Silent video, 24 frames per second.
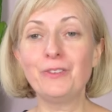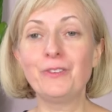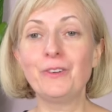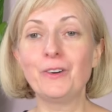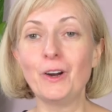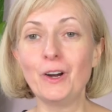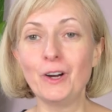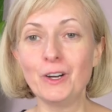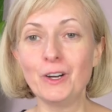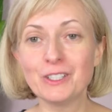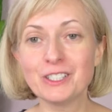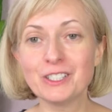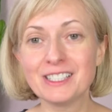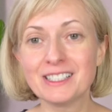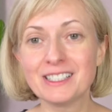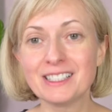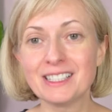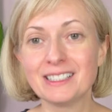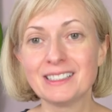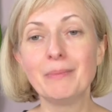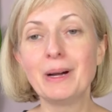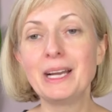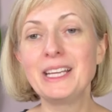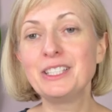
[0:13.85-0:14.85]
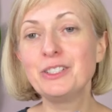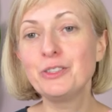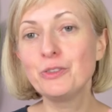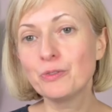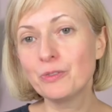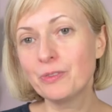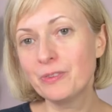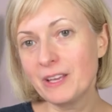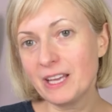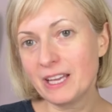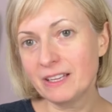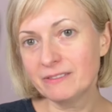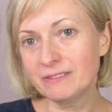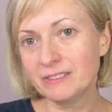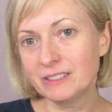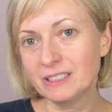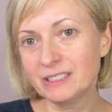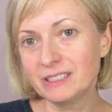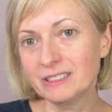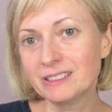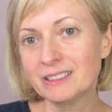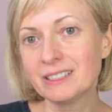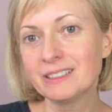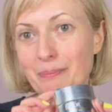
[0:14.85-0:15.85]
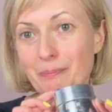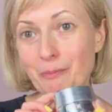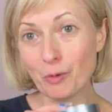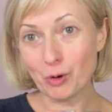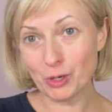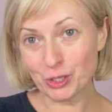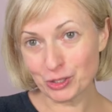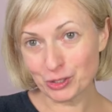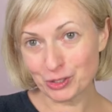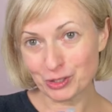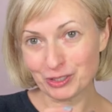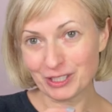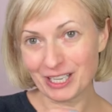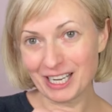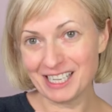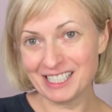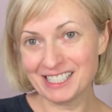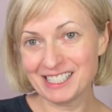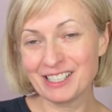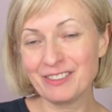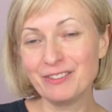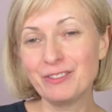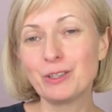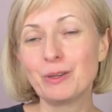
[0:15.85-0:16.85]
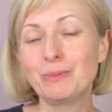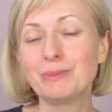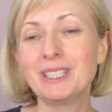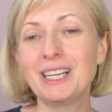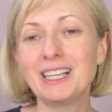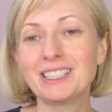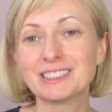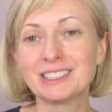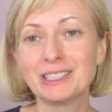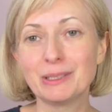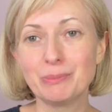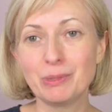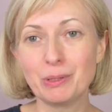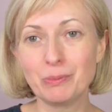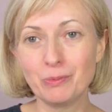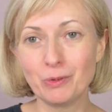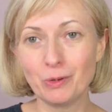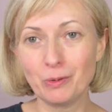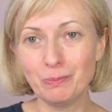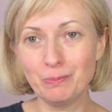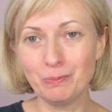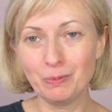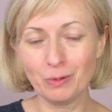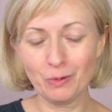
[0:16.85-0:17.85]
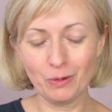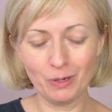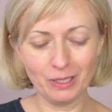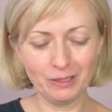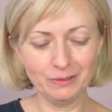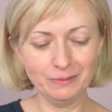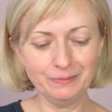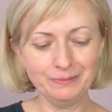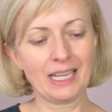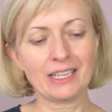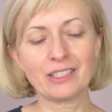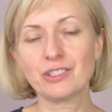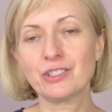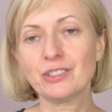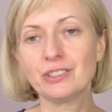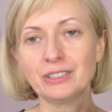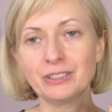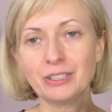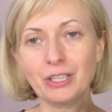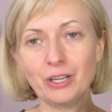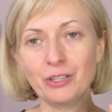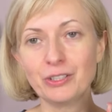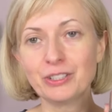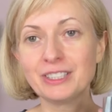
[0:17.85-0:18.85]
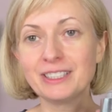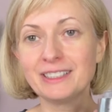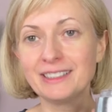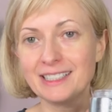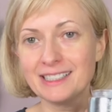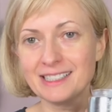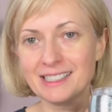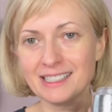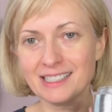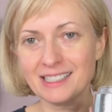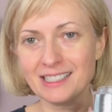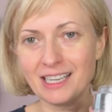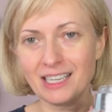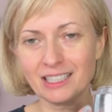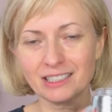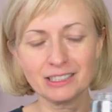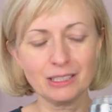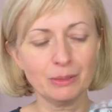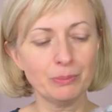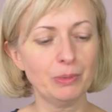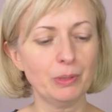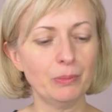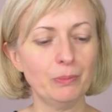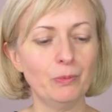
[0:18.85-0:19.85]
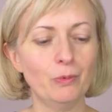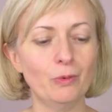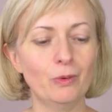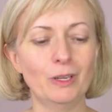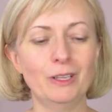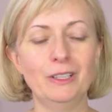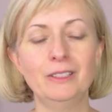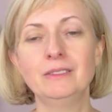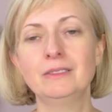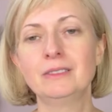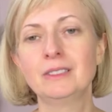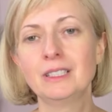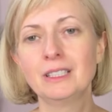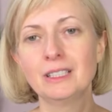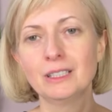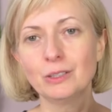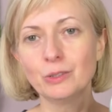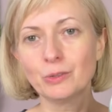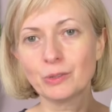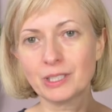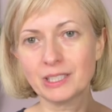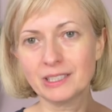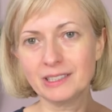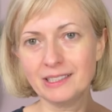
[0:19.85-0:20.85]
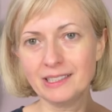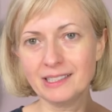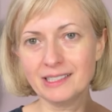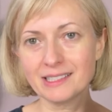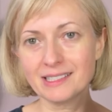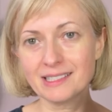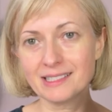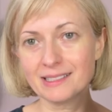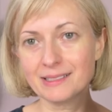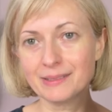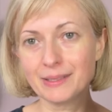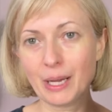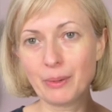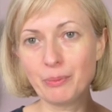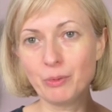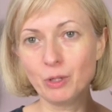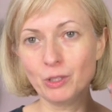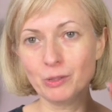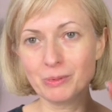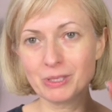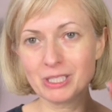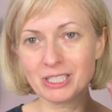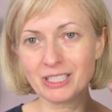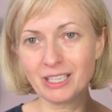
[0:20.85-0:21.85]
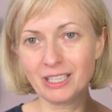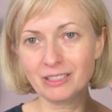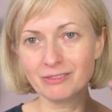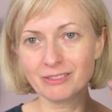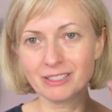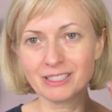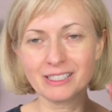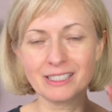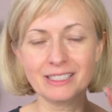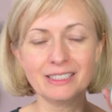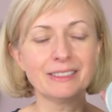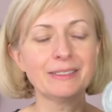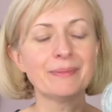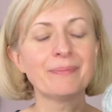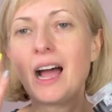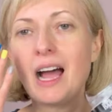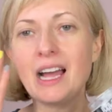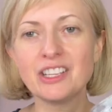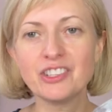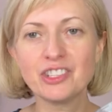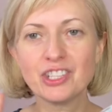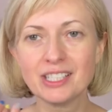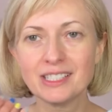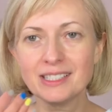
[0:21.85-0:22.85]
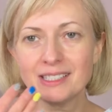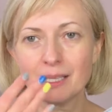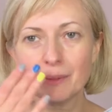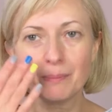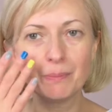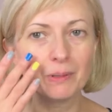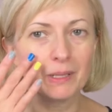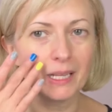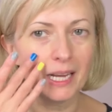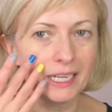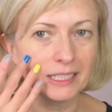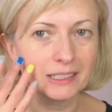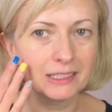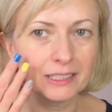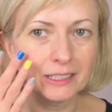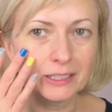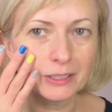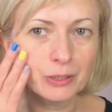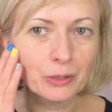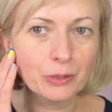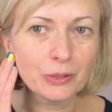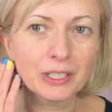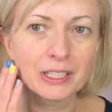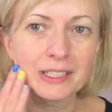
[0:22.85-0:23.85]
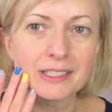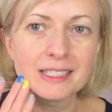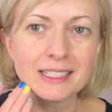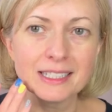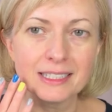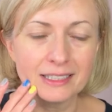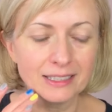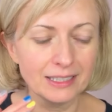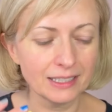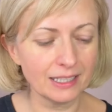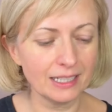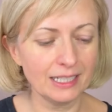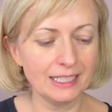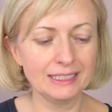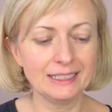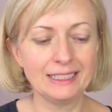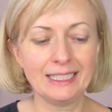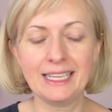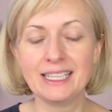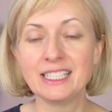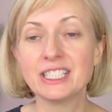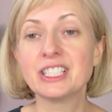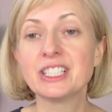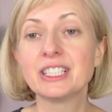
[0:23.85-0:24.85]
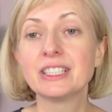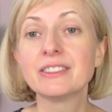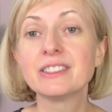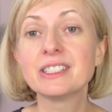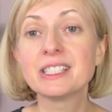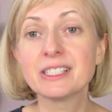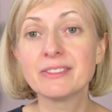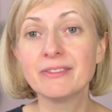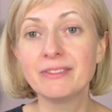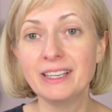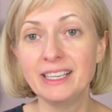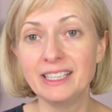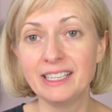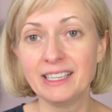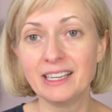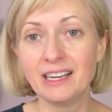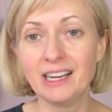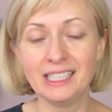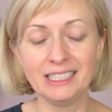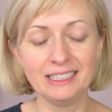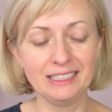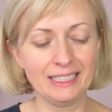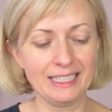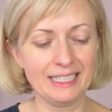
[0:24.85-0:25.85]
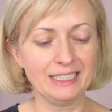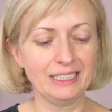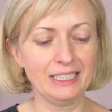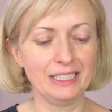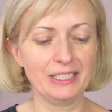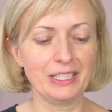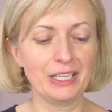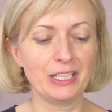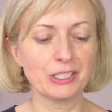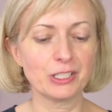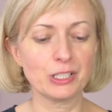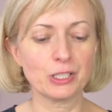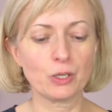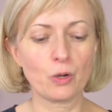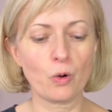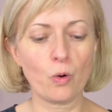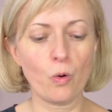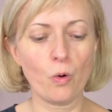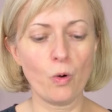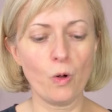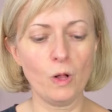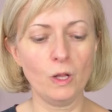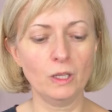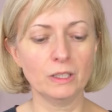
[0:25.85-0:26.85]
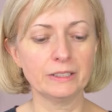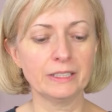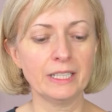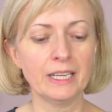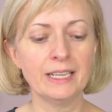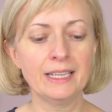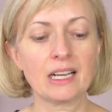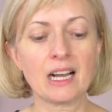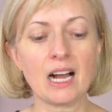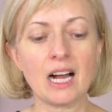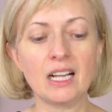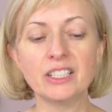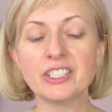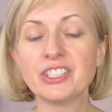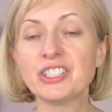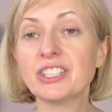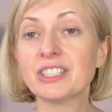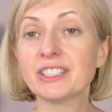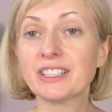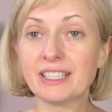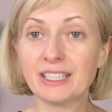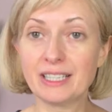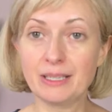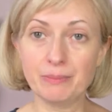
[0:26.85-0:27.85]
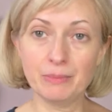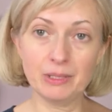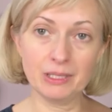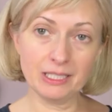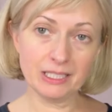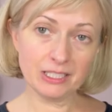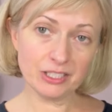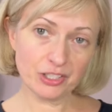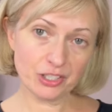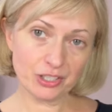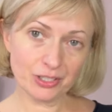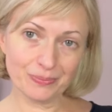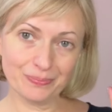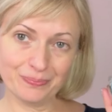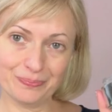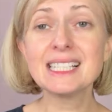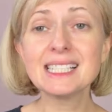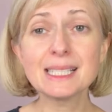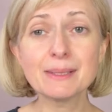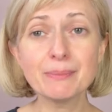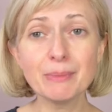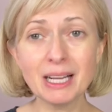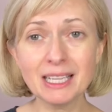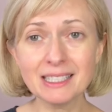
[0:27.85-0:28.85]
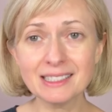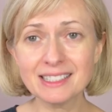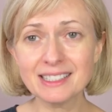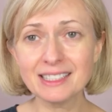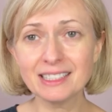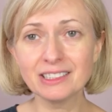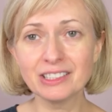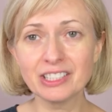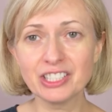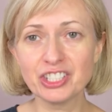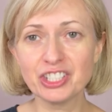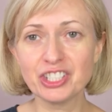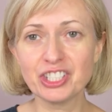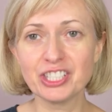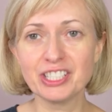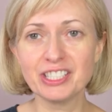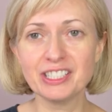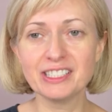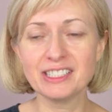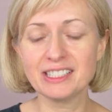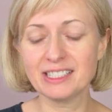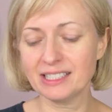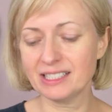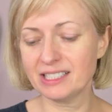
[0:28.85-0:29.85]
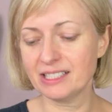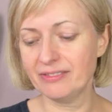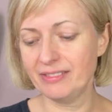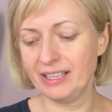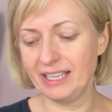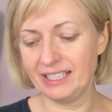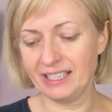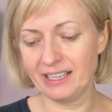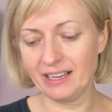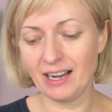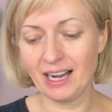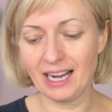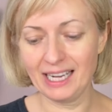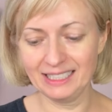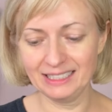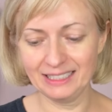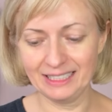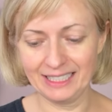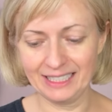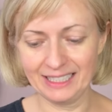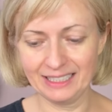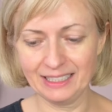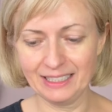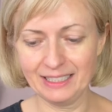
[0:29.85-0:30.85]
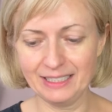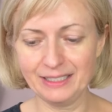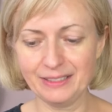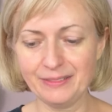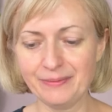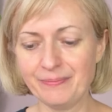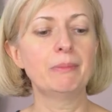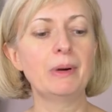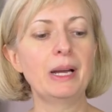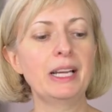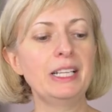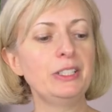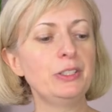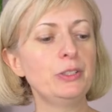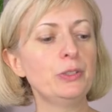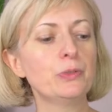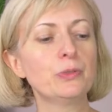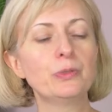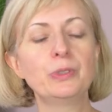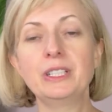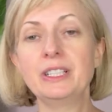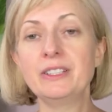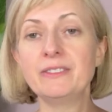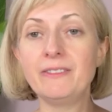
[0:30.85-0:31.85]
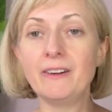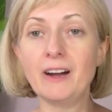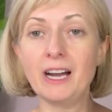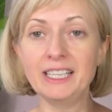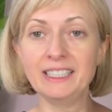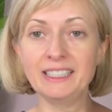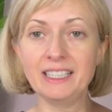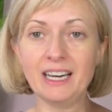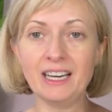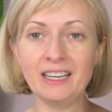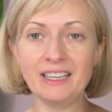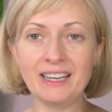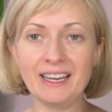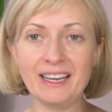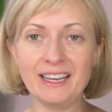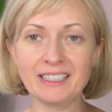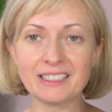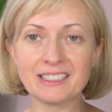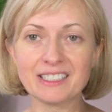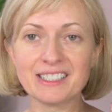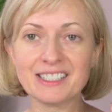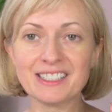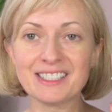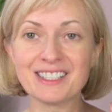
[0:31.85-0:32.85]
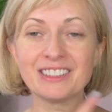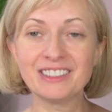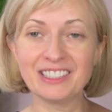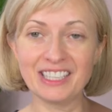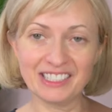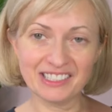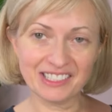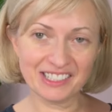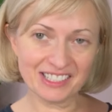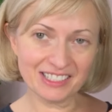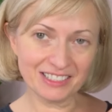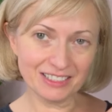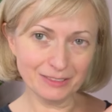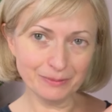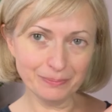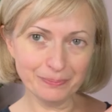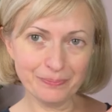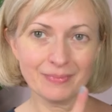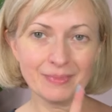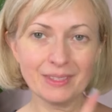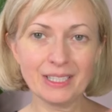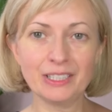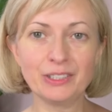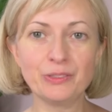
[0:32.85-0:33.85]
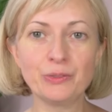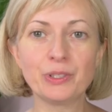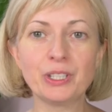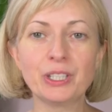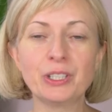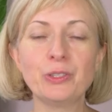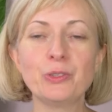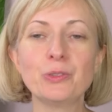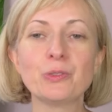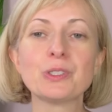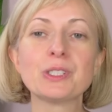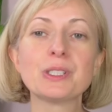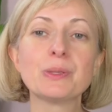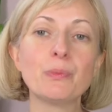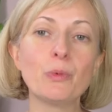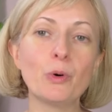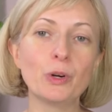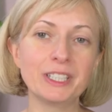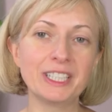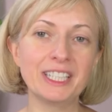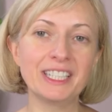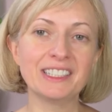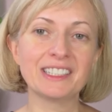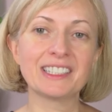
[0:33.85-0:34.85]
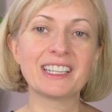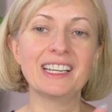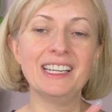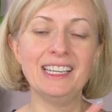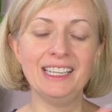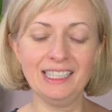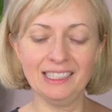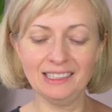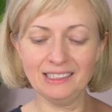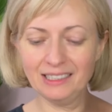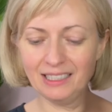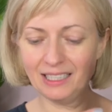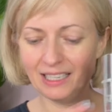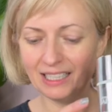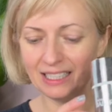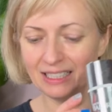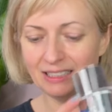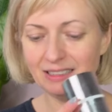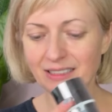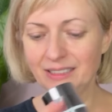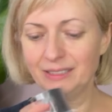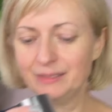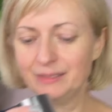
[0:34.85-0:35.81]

first, my new favorite moisturizer from Dr. Babor Pro. Actually, no, this is Dr. Babor. Look at this. I'm almost done with it. I just applied it. You can see the hydration. It's very hydrating. It's called Collagen Cream Rich. Smells delicious. It's very hydrating. My new refined RX cleanser that you can use morning and night.